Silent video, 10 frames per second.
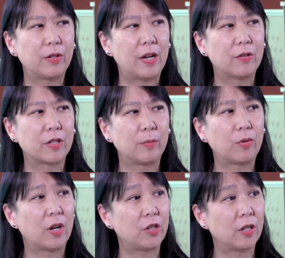Alto Housing
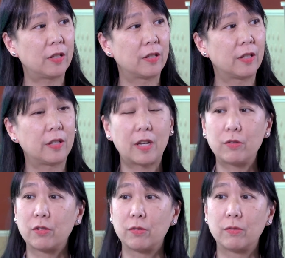project that the
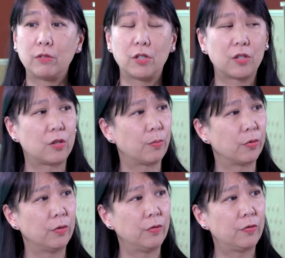council just
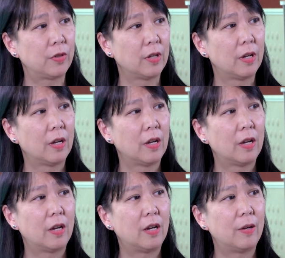approved.
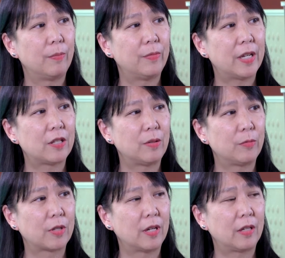Mm-hmm. That
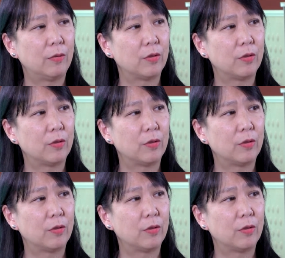seems like it